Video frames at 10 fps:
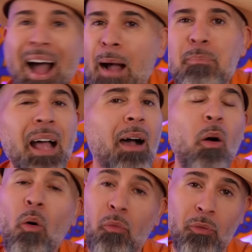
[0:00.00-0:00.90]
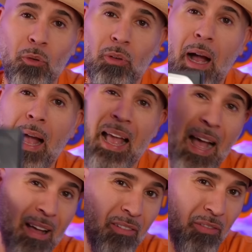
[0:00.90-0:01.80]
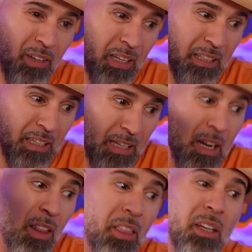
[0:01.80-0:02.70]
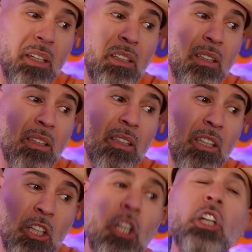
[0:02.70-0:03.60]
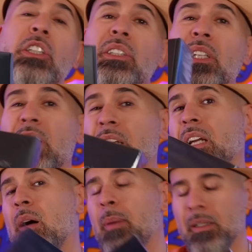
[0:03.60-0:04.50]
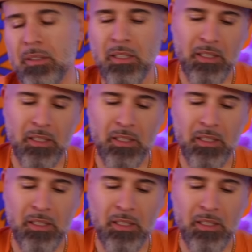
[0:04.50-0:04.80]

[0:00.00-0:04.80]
I'm not hopeful. I have nothing good to think about this